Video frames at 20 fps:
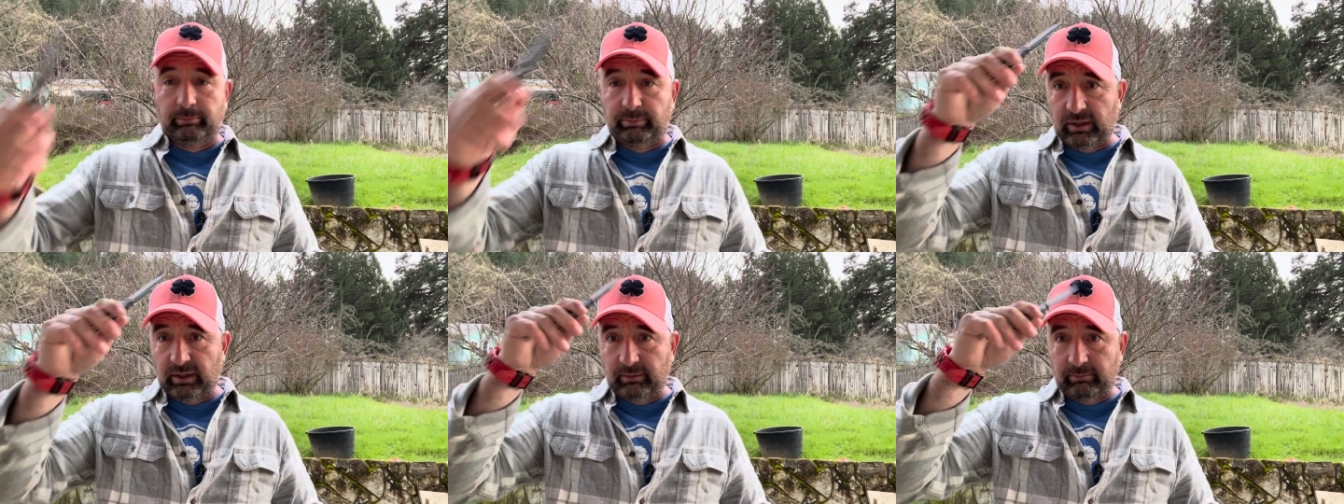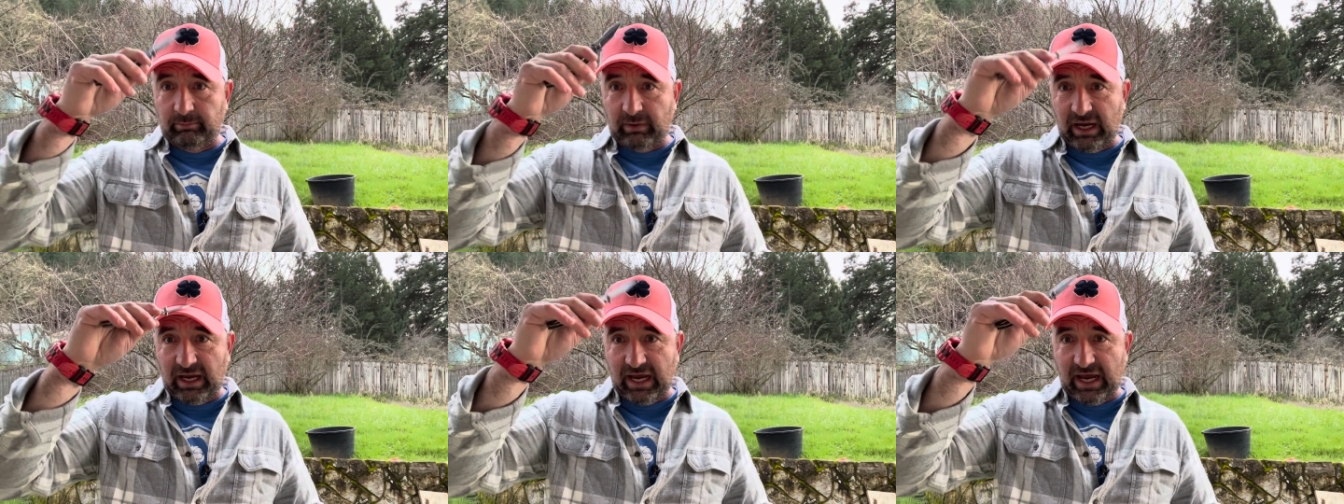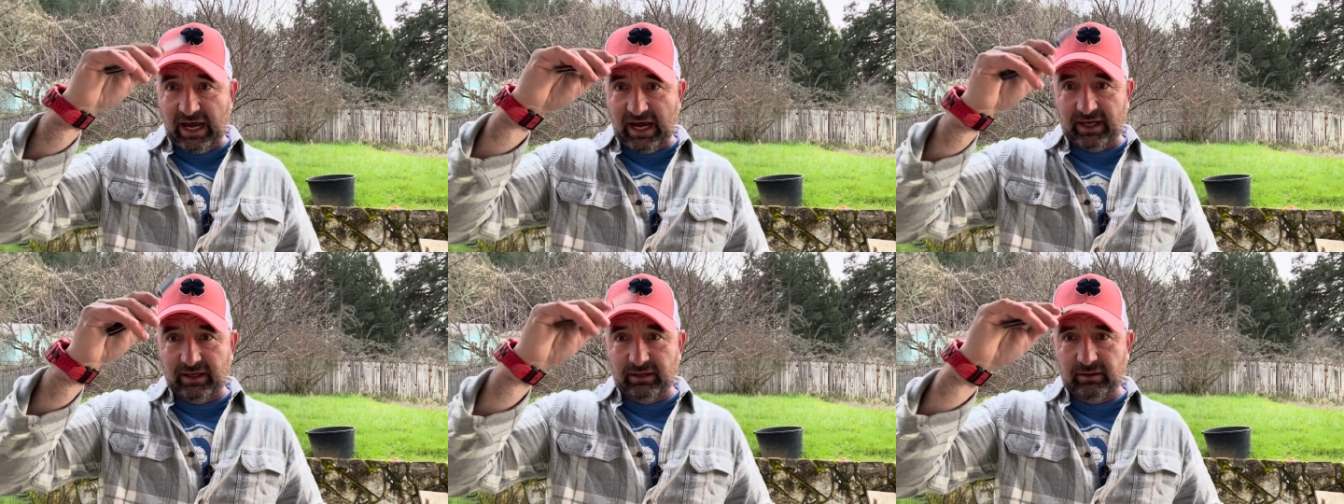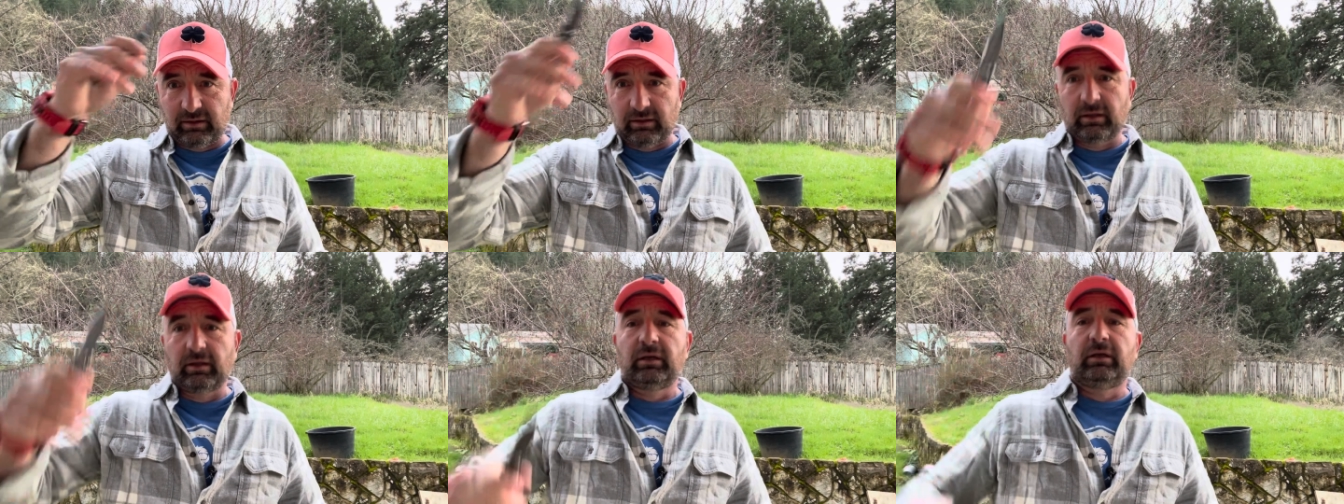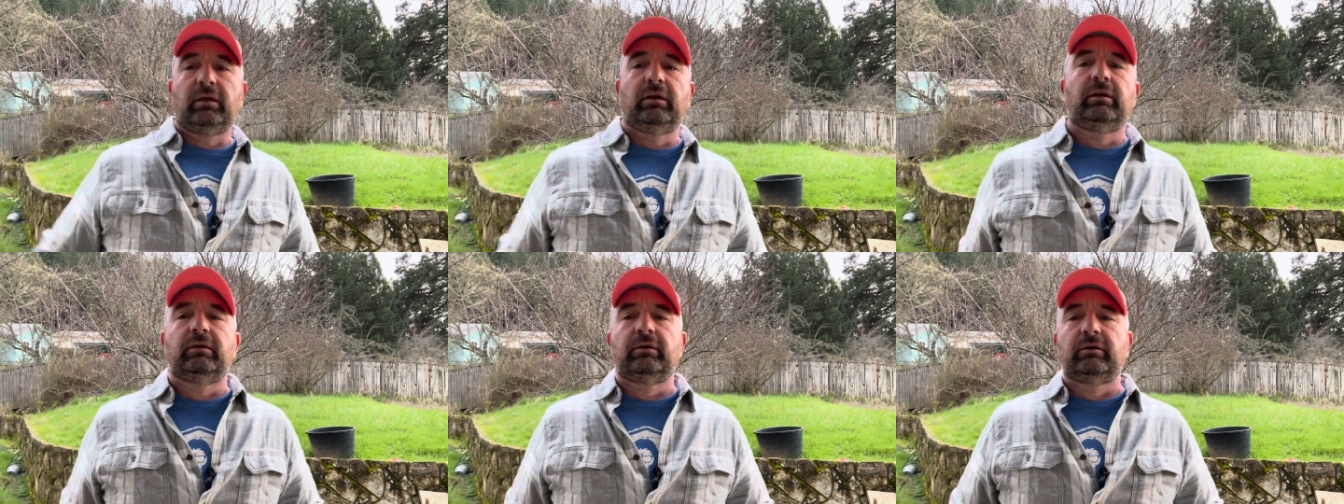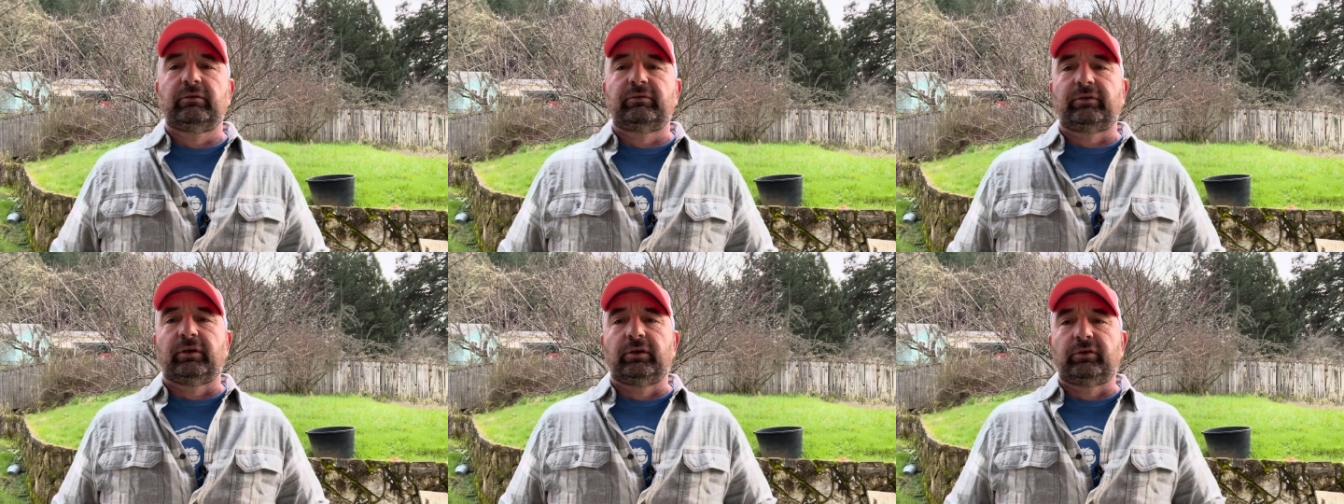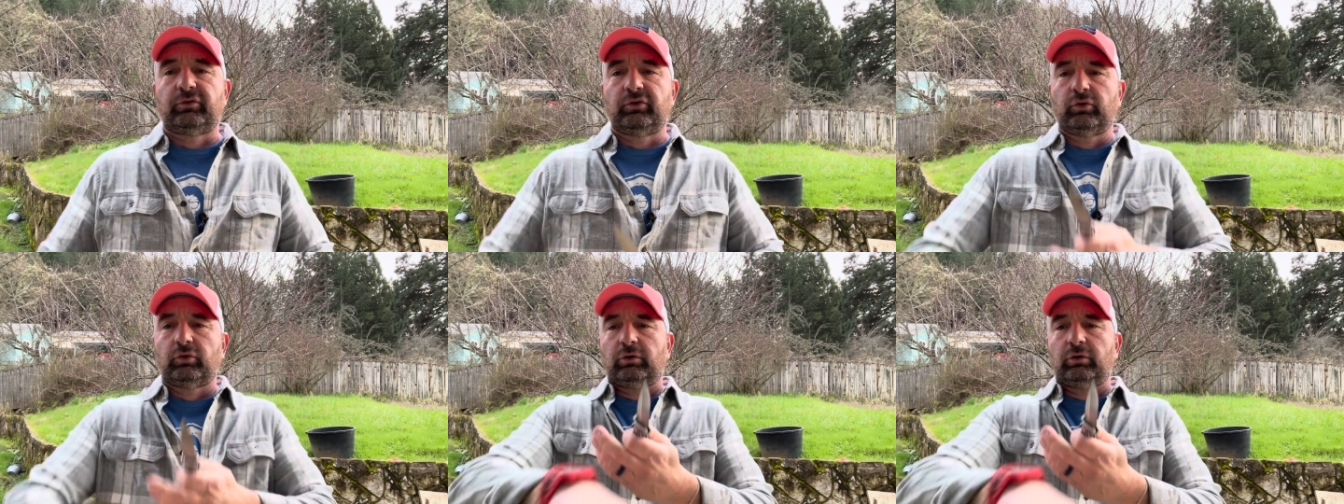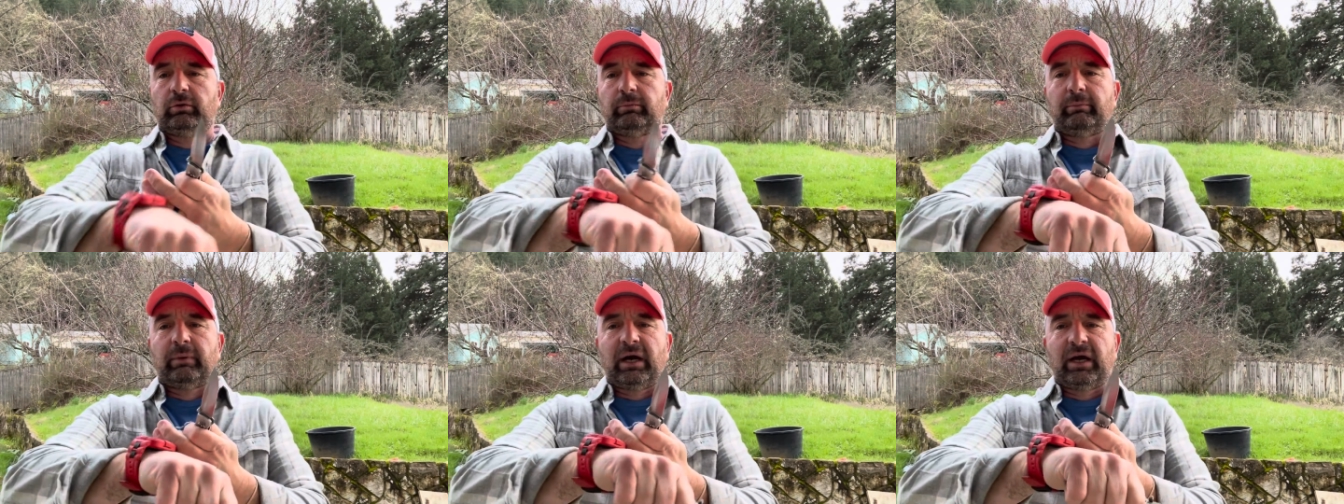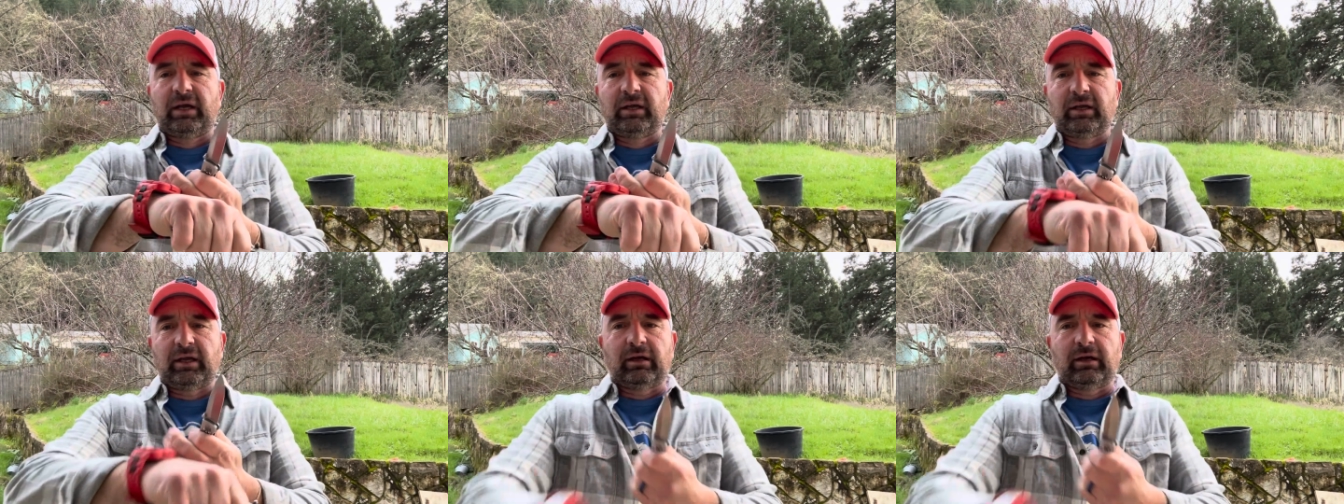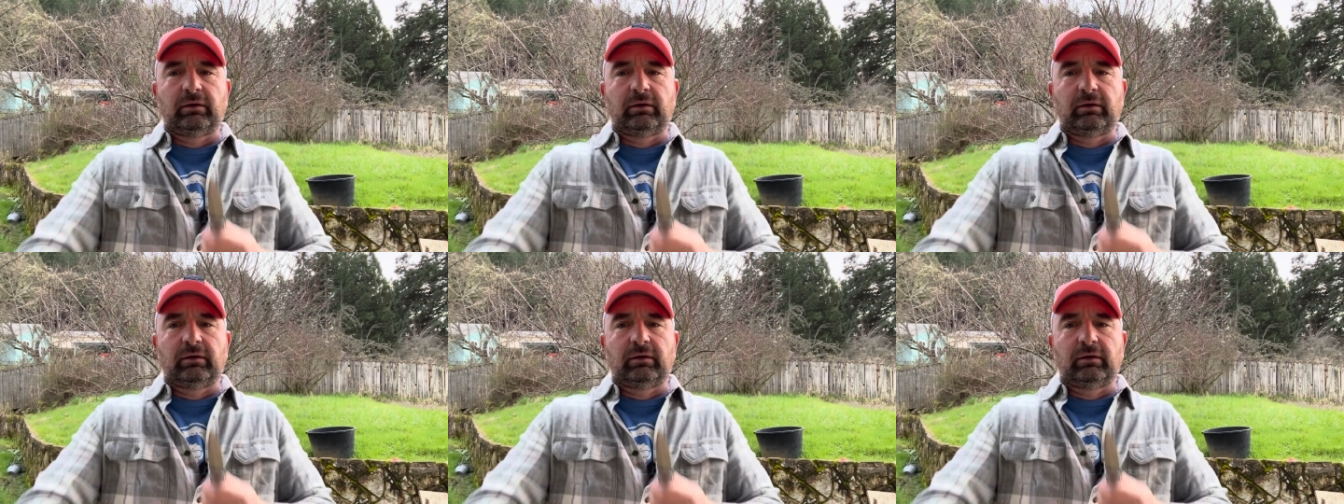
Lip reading: But my hat is a tool. My